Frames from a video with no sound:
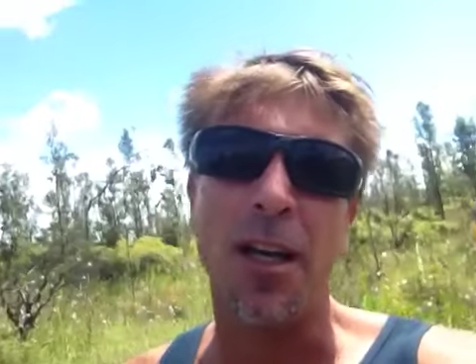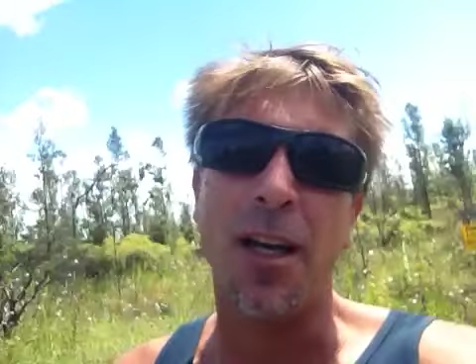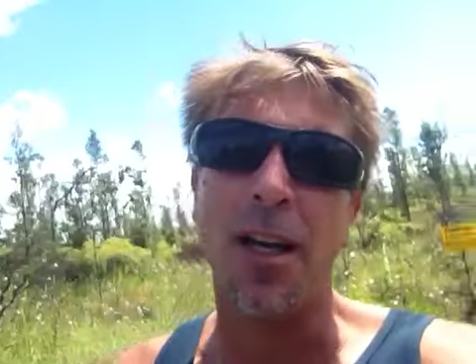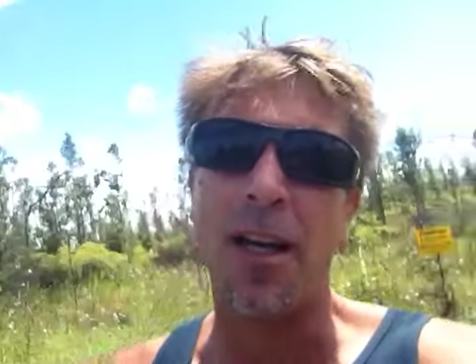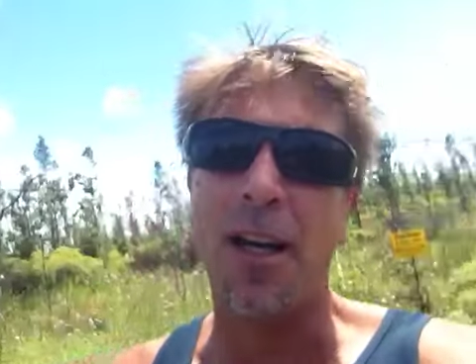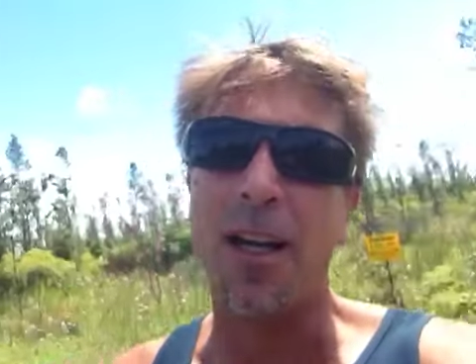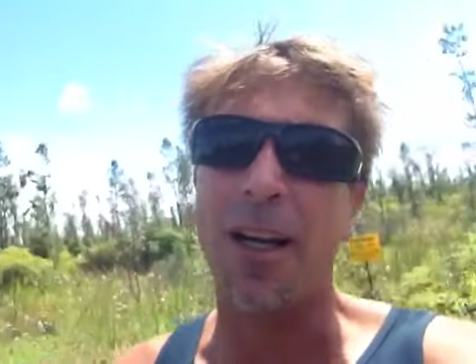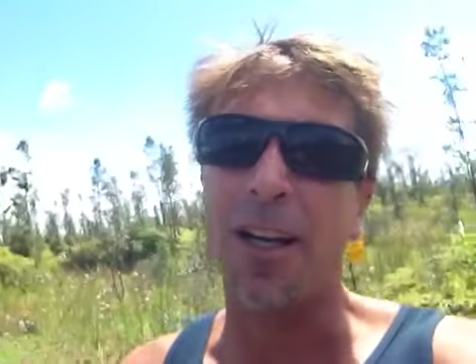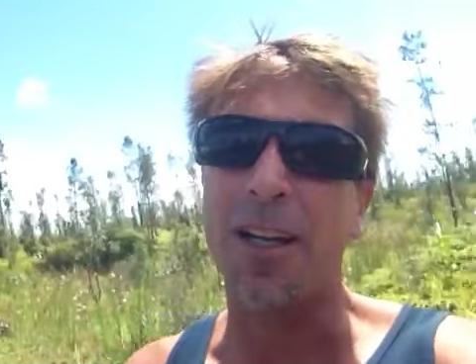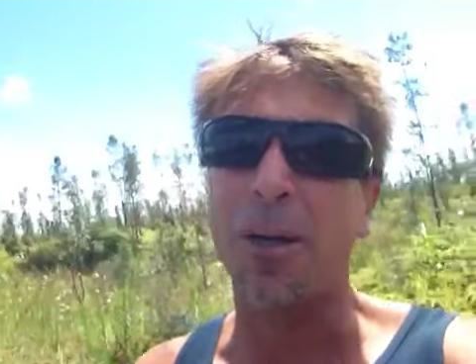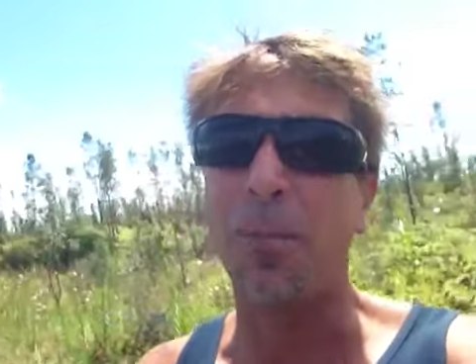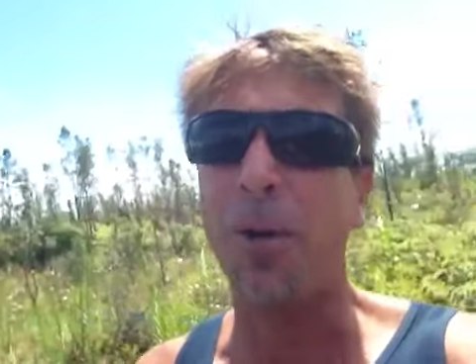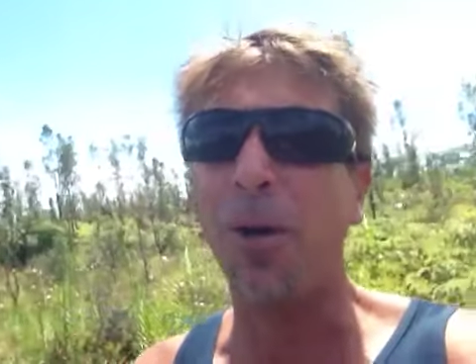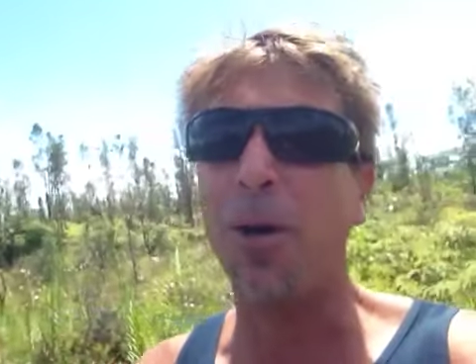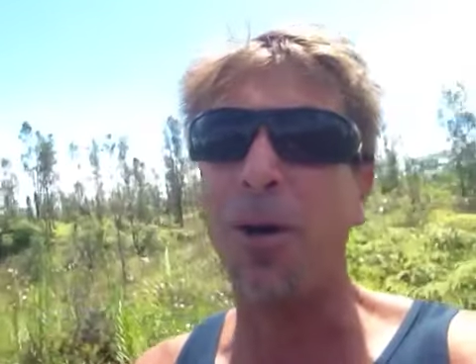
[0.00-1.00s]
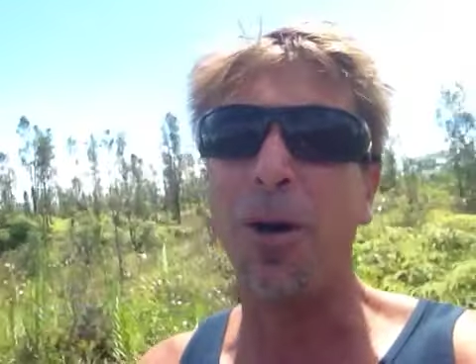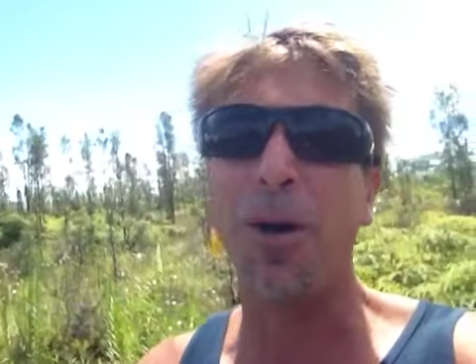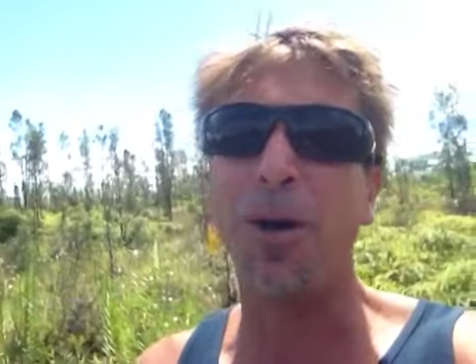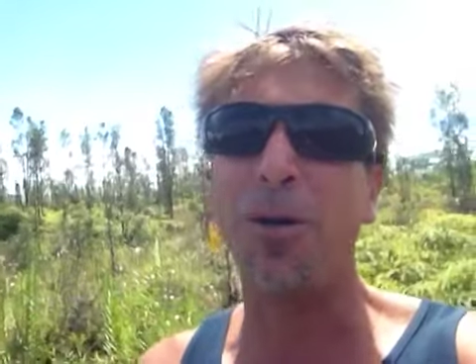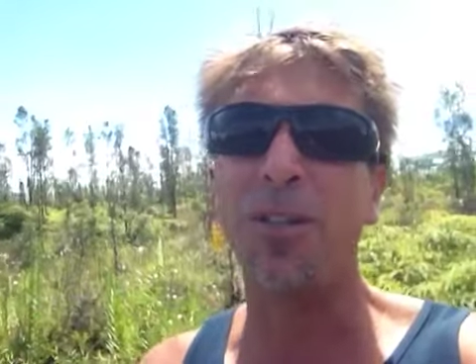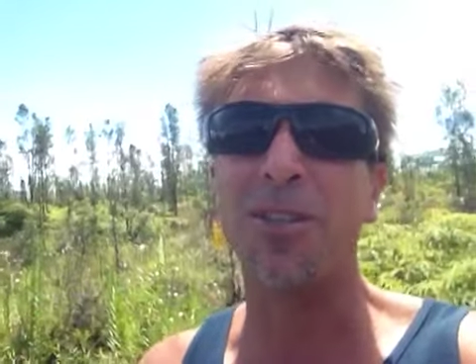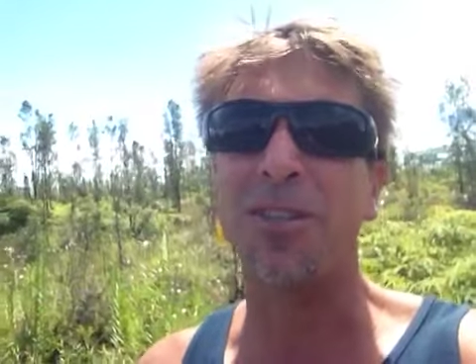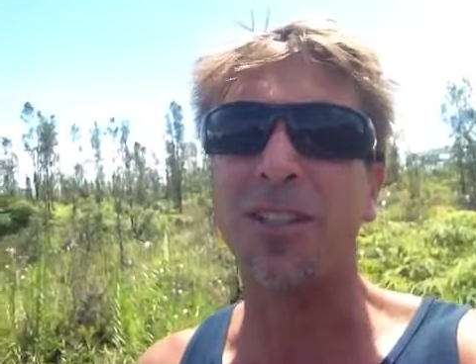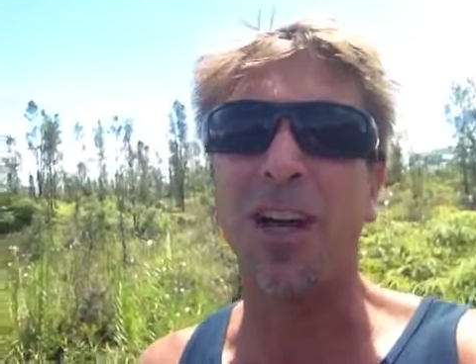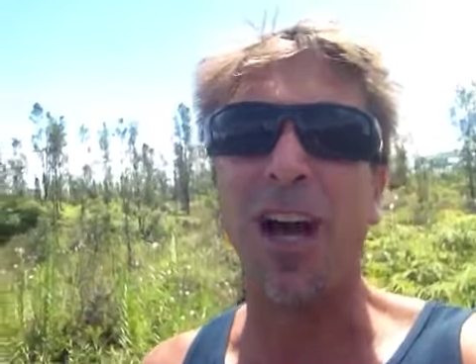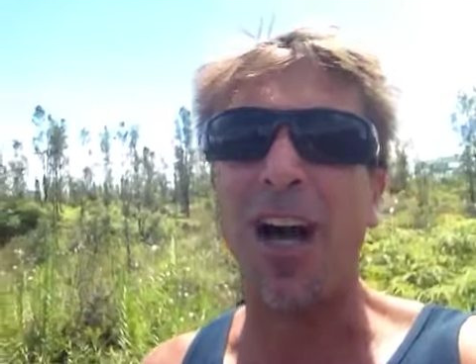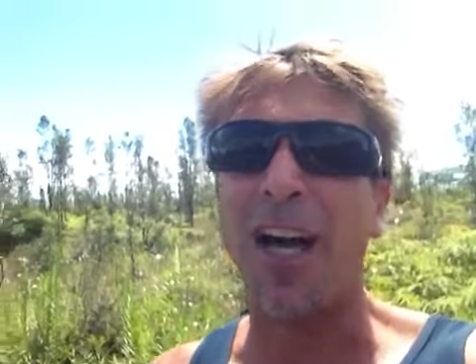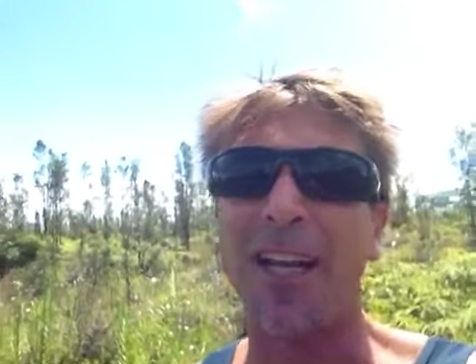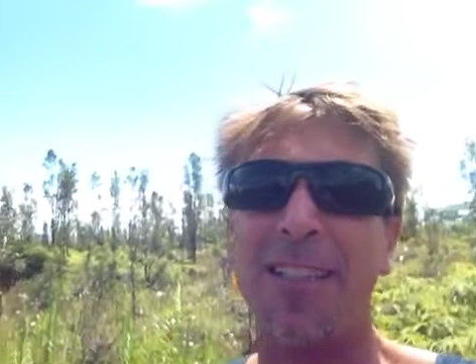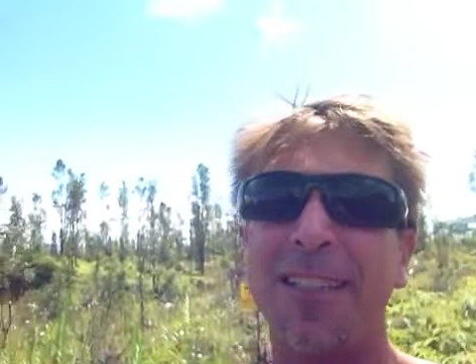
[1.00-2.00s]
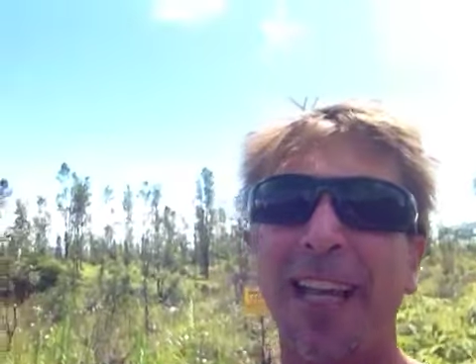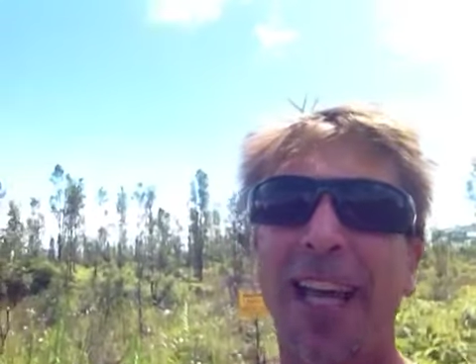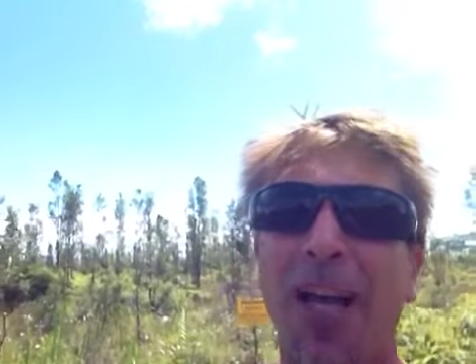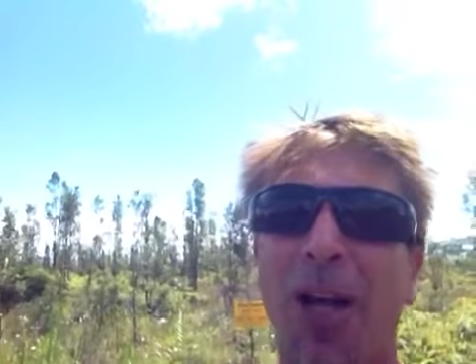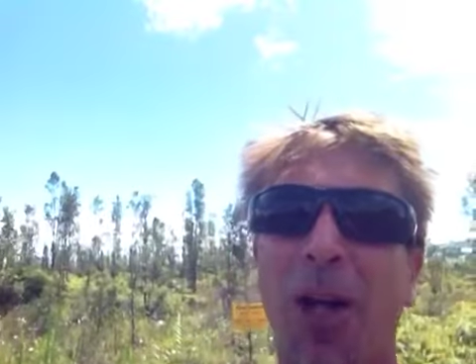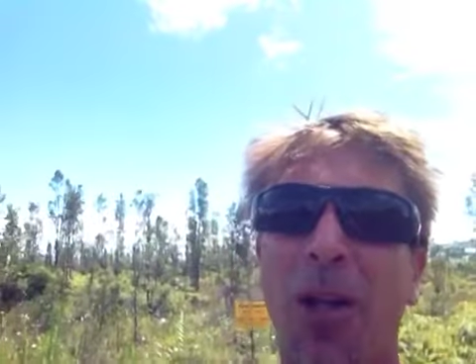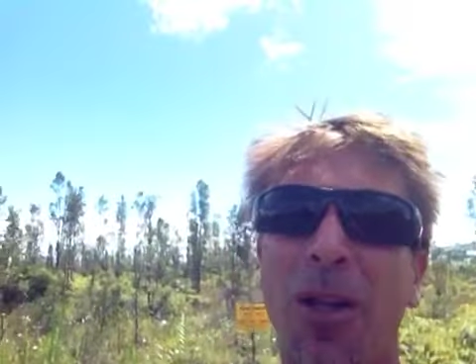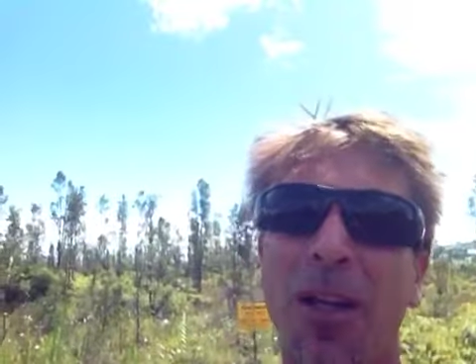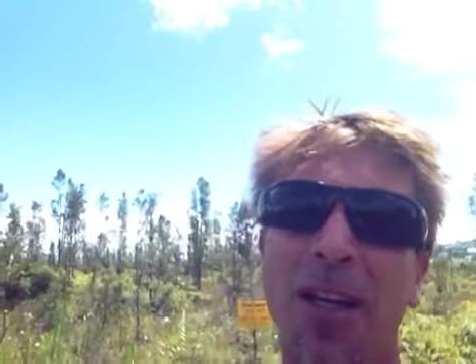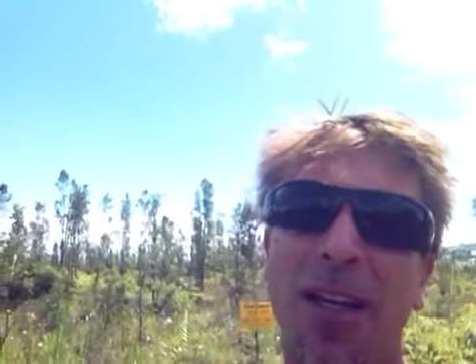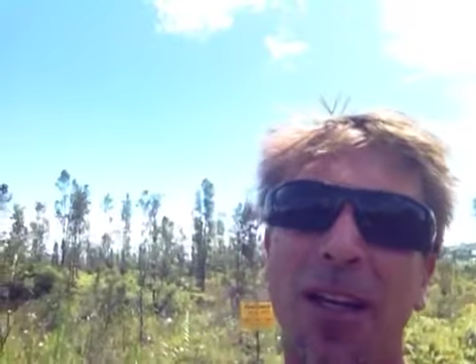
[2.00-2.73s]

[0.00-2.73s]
Uh, is hot as hell.